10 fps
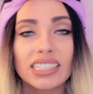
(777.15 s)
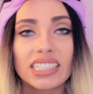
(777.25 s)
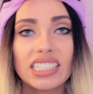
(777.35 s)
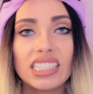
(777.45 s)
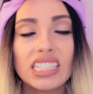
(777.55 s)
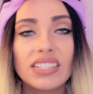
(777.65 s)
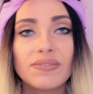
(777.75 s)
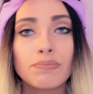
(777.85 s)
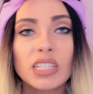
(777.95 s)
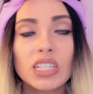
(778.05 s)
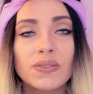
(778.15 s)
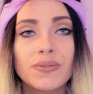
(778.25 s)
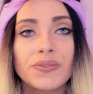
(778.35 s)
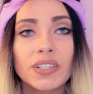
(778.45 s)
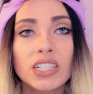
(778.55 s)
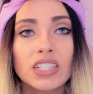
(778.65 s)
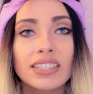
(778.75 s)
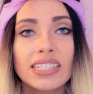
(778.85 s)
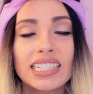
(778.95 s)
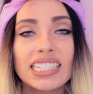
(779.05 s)
I need these
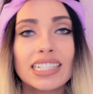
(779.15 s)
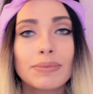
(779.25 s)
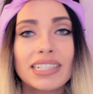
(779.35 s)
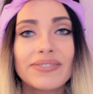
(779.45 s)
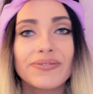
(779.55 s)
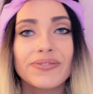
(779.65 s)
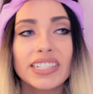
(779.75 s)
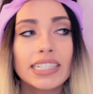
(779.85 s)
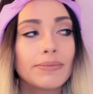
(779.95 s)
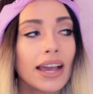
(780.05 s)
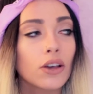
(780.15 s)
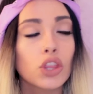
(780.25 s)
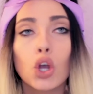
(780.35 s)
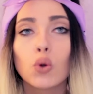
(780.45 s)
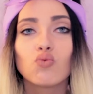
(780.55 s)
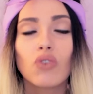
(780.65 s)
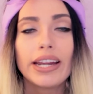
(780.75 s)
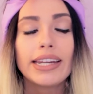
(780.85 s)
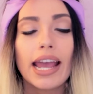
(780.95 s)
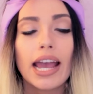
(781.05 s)
motherfuckers to get out of my freaking mouth right